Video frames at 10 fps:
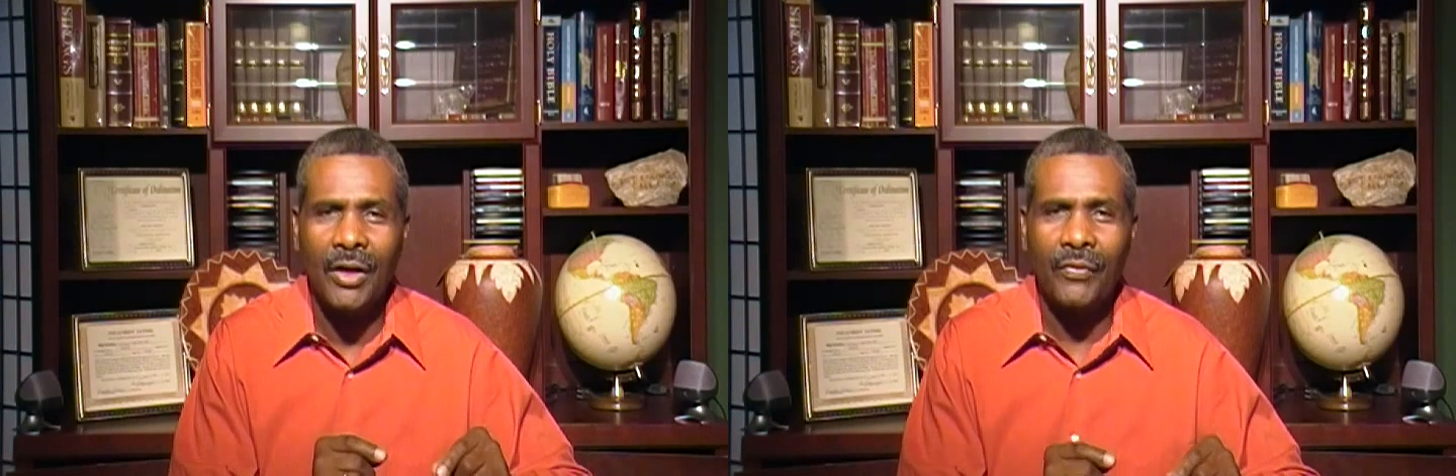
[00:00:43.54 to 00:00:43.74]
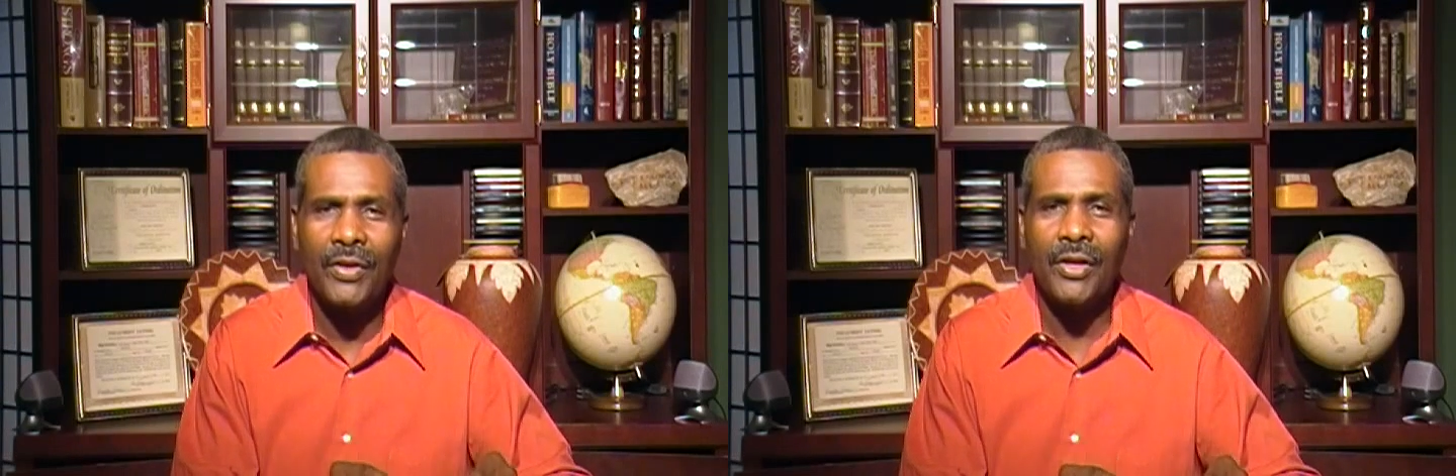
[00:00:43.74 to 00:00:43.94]

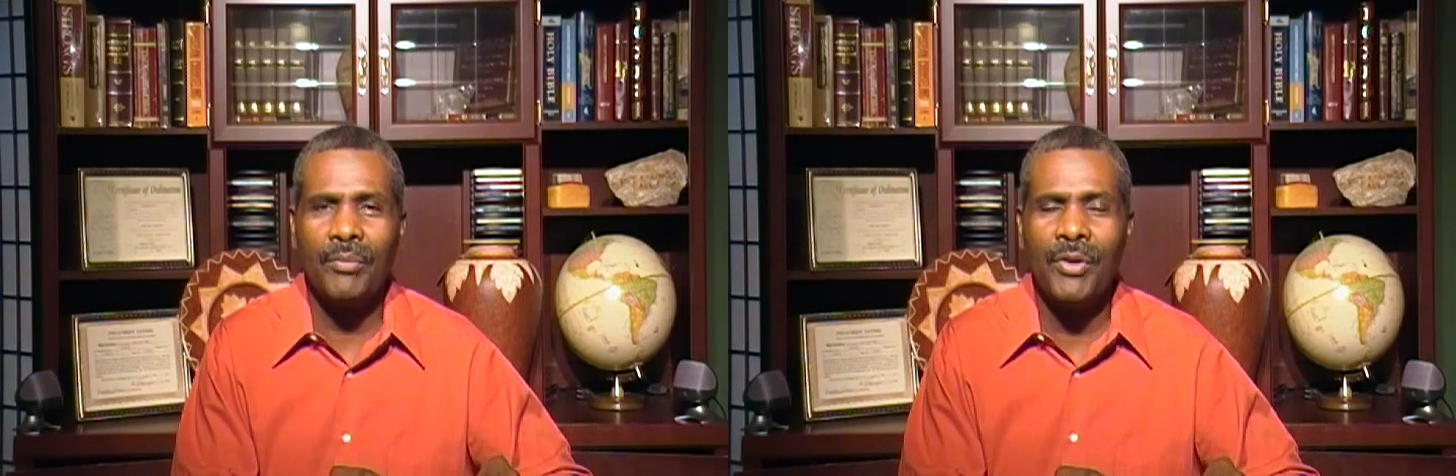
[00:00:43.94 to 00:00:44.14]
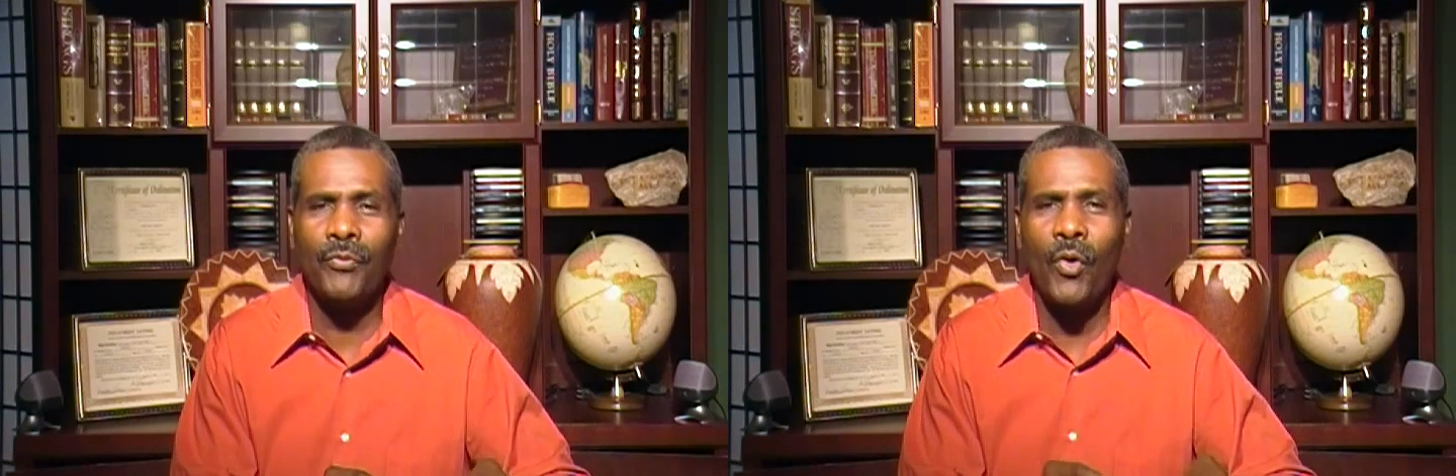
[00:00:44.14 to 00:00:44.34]
of the
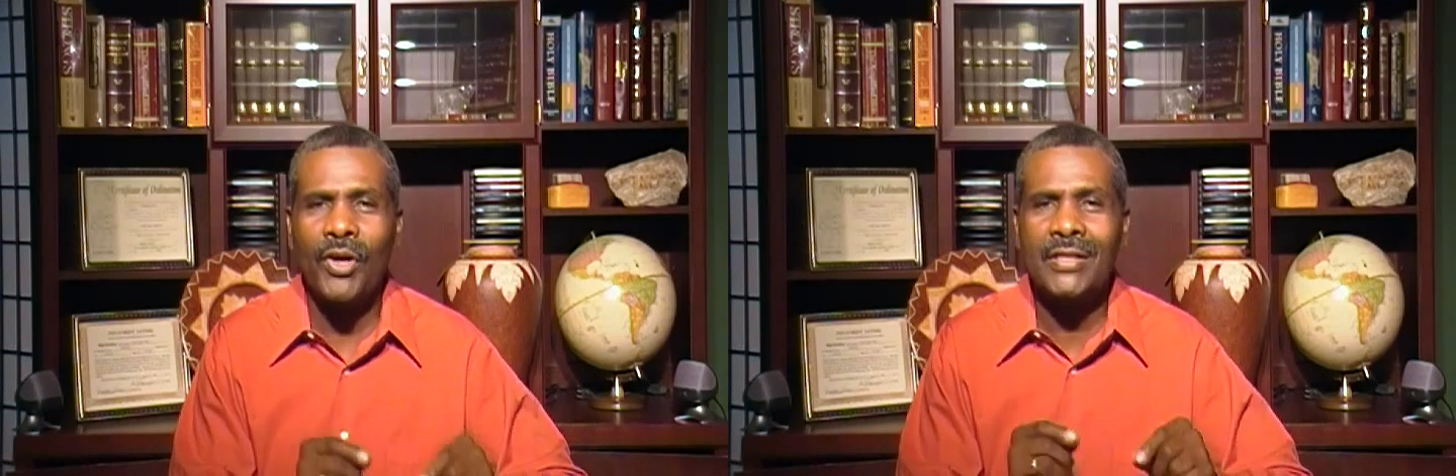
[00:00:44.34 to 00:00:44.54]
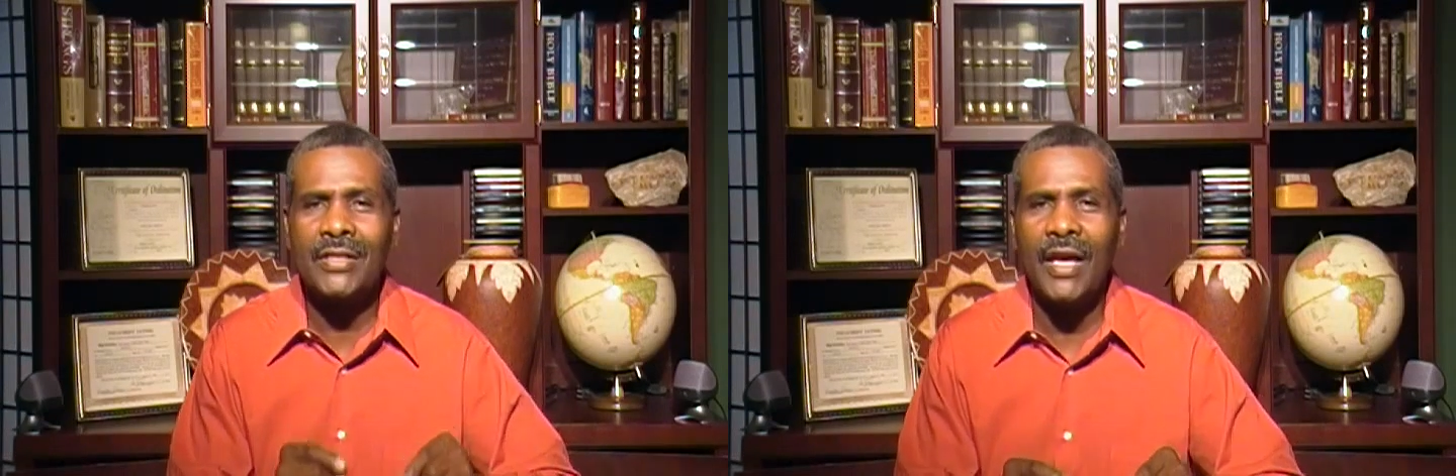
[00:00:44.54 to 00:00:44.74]
earth,
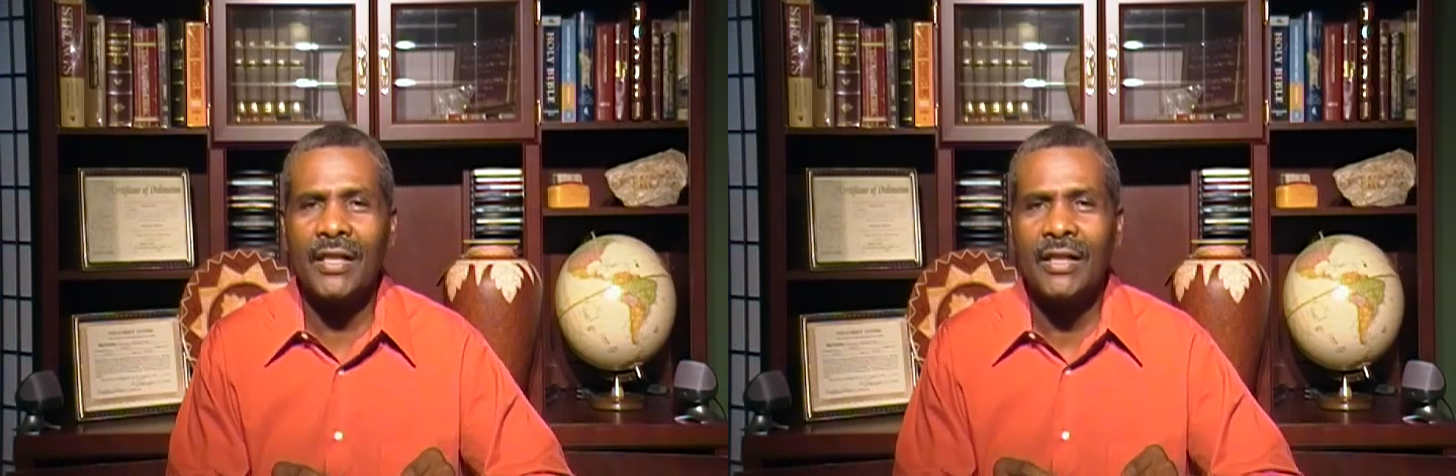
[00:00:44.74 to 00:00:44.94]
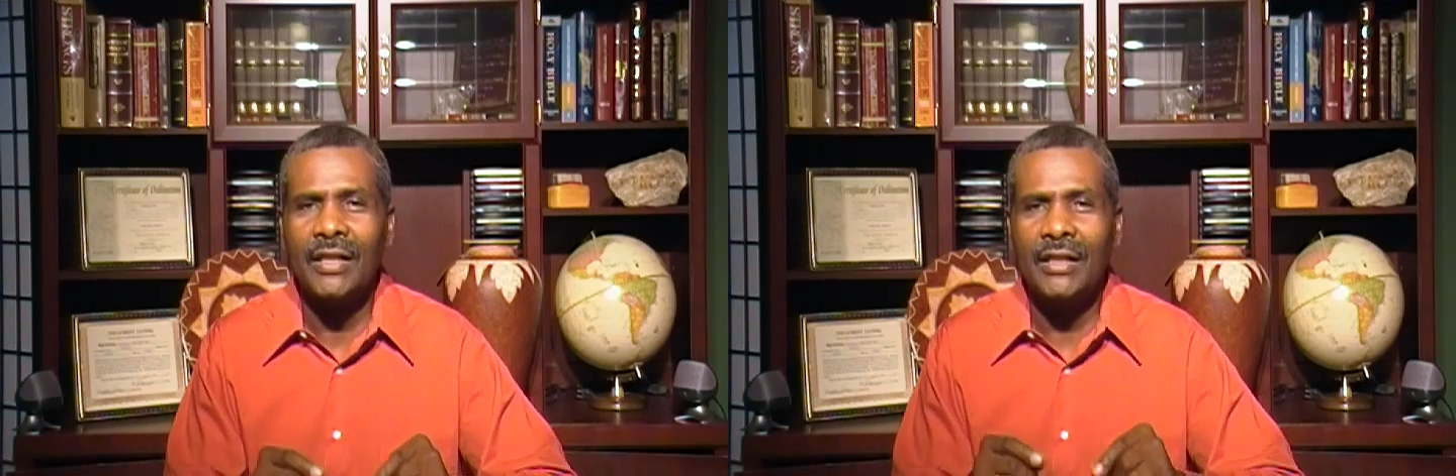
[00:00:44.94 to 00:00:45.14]
before he
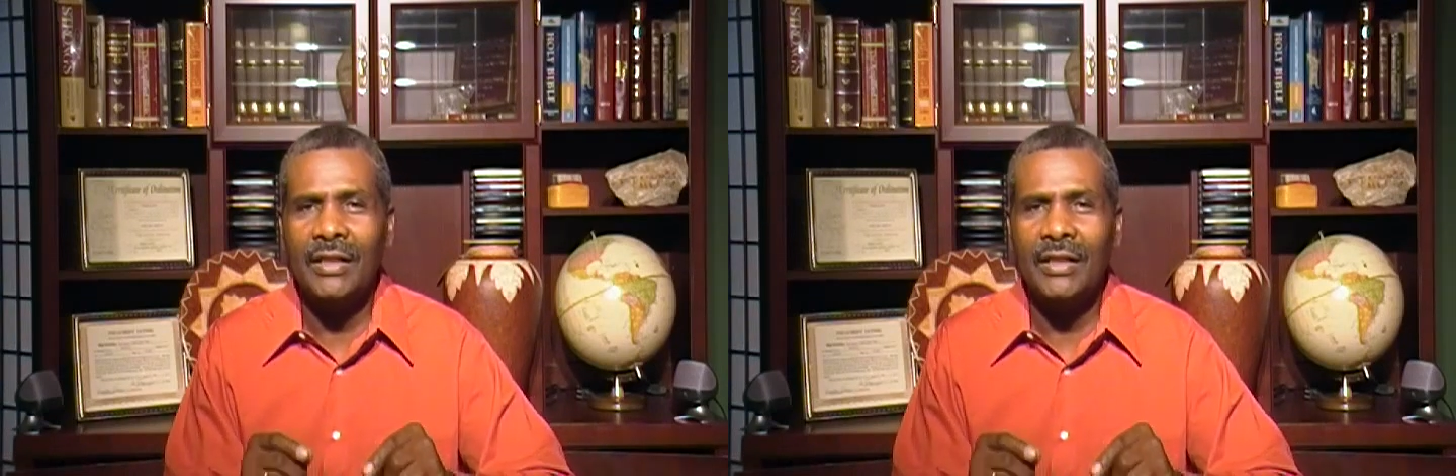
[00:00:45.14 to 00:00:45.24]
said,